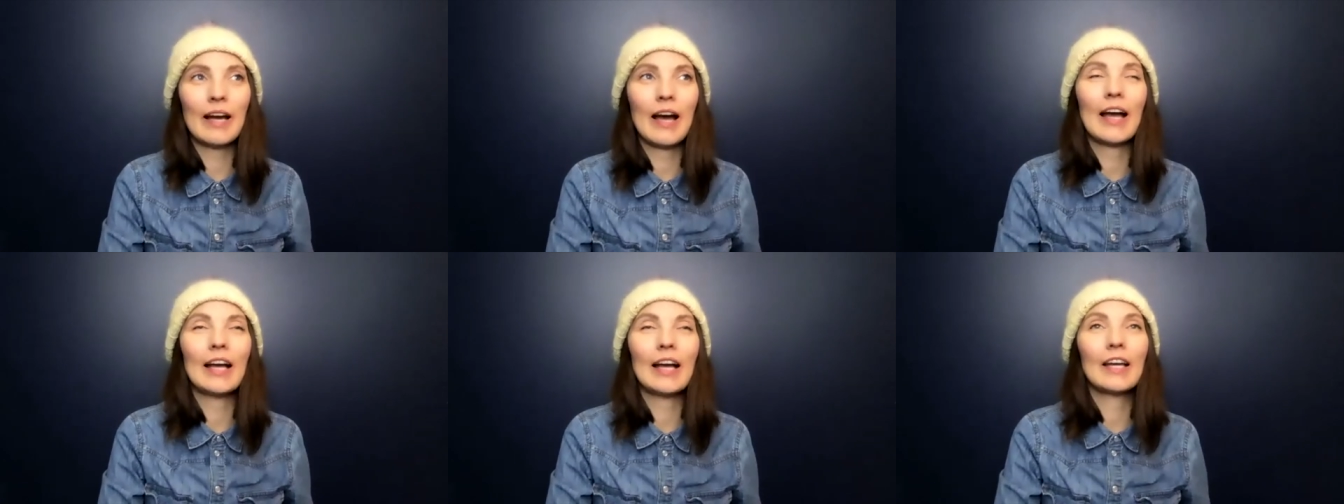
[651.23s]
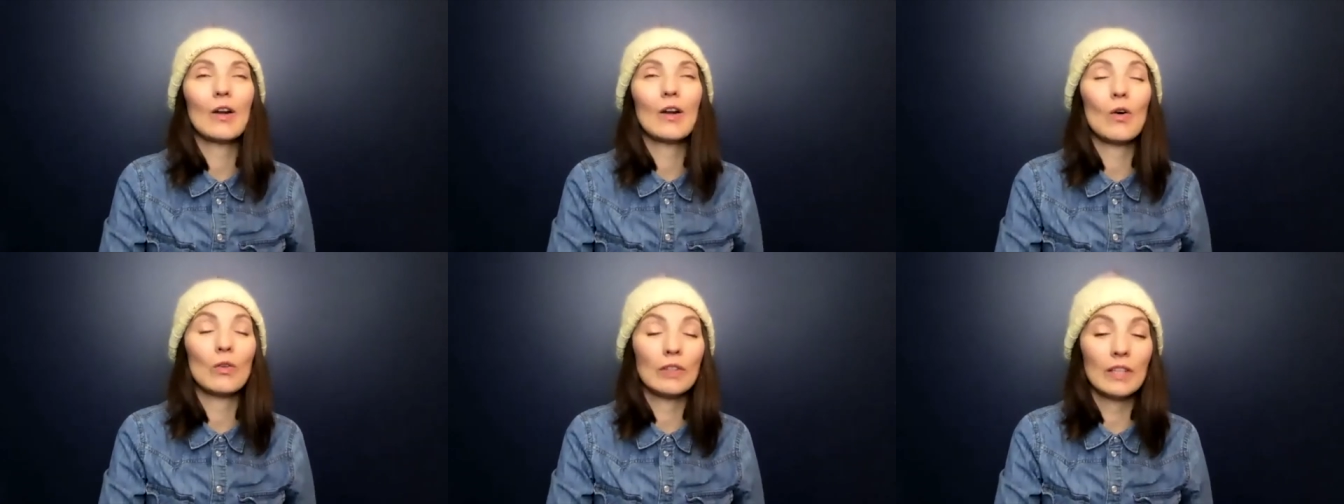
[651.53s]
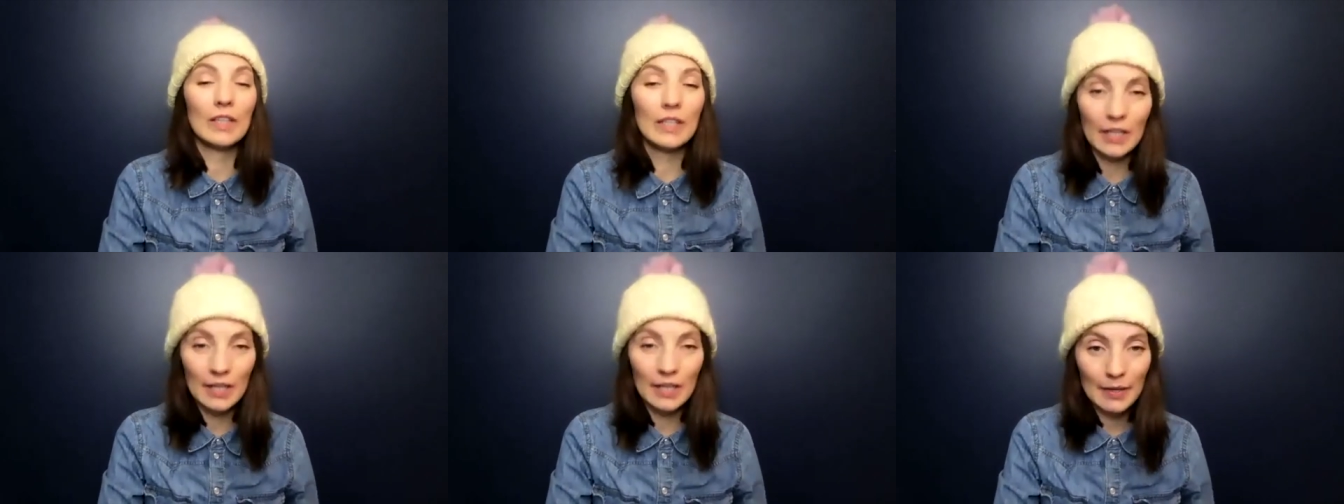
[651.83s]
I could only
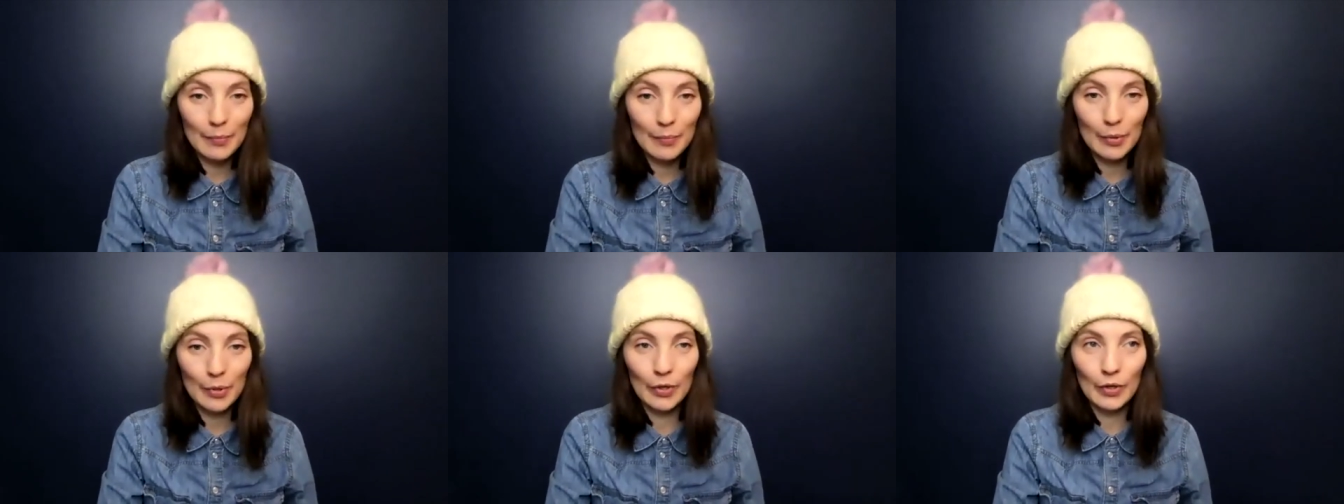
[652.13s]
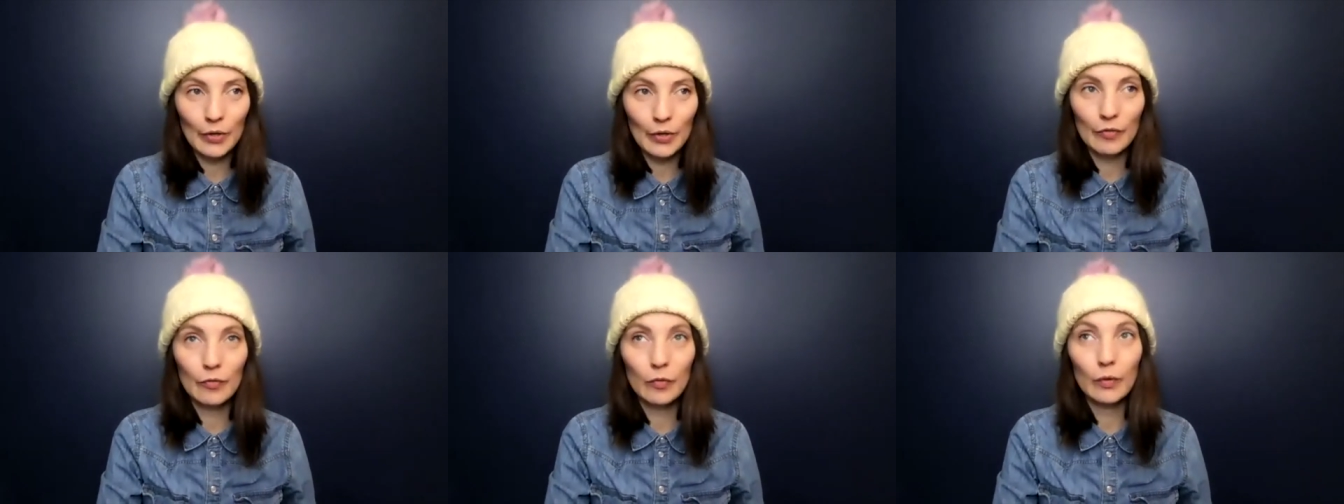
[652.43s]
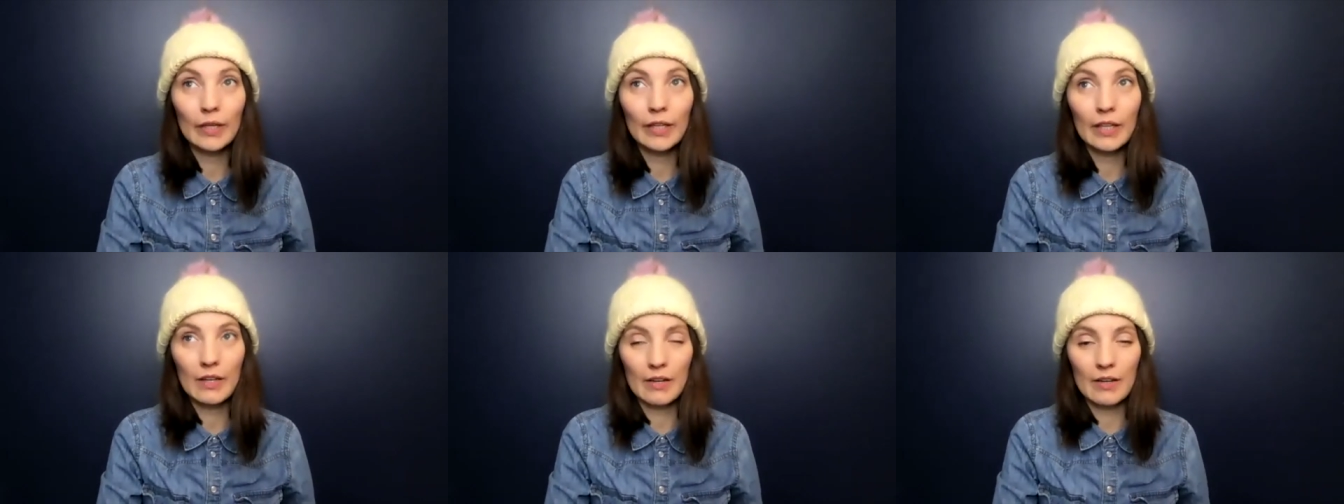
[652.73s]
knit and purl for
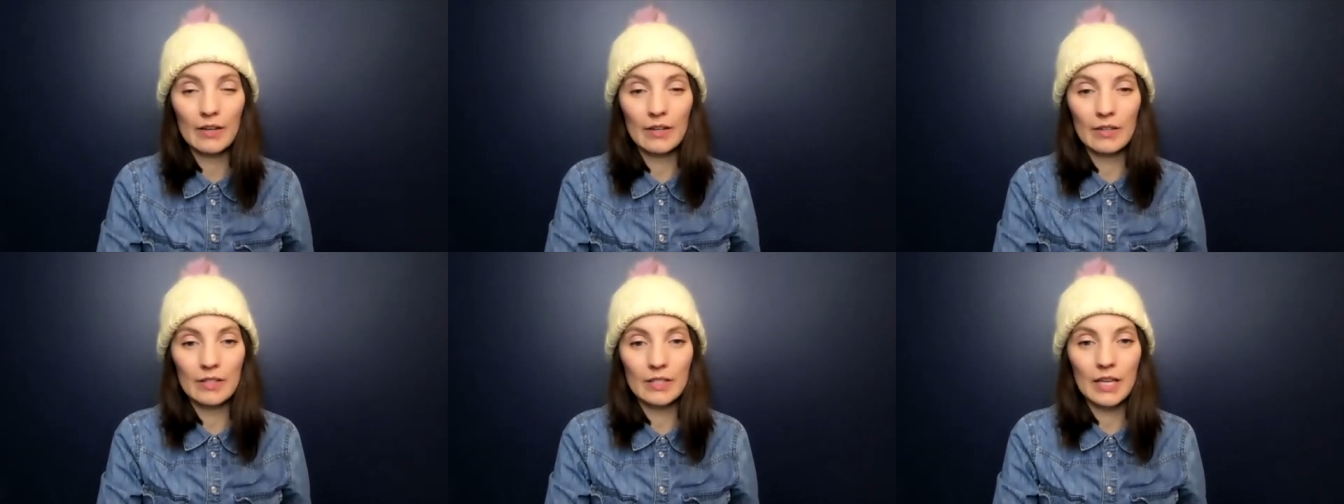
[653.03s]
years,